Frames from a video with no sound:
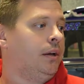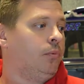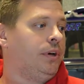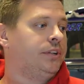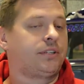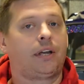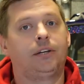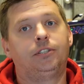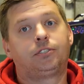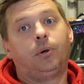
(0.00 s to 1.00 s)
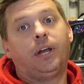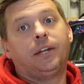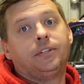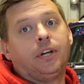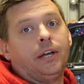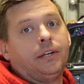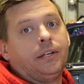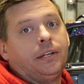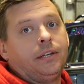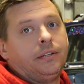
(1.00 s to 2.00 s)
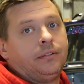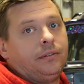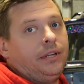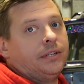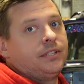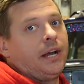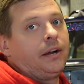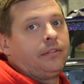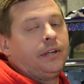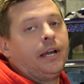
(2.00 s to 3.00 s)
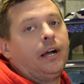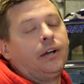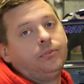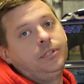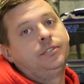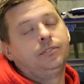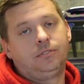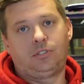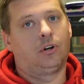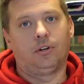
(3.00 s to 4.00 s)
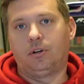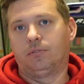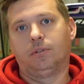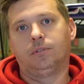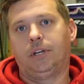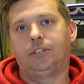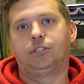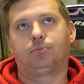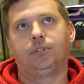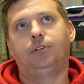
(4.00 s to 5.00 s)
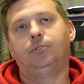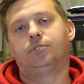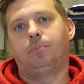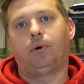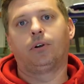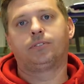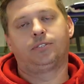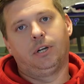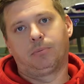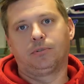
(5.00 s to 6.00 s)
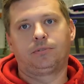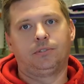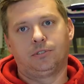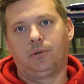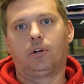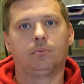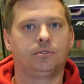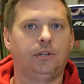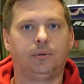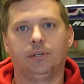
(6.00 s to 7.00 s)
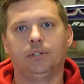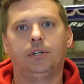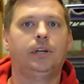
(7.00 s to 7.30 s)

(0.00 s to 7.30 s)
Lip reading: we decided to just go ahead and cut the entire thing out and start over and just reuse the parts, the upper control arms, lower,